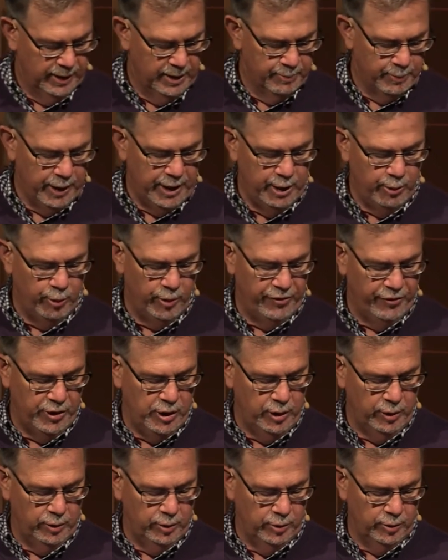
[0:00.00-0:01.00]
But he
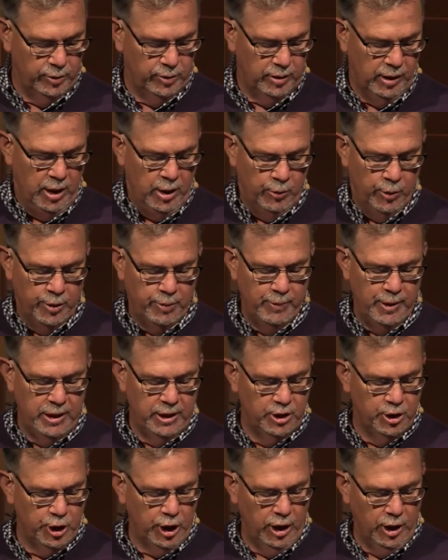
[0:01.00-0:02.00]
refused. With me
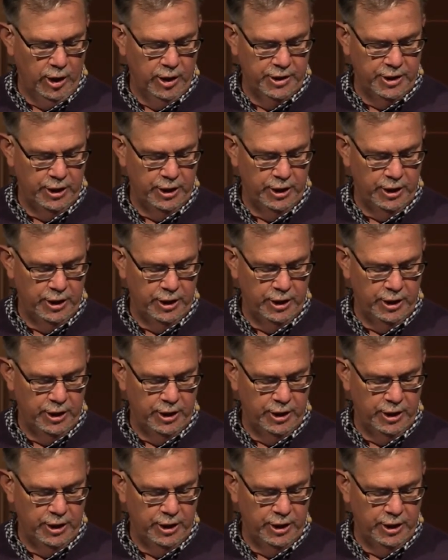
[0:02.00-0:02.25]
in charge,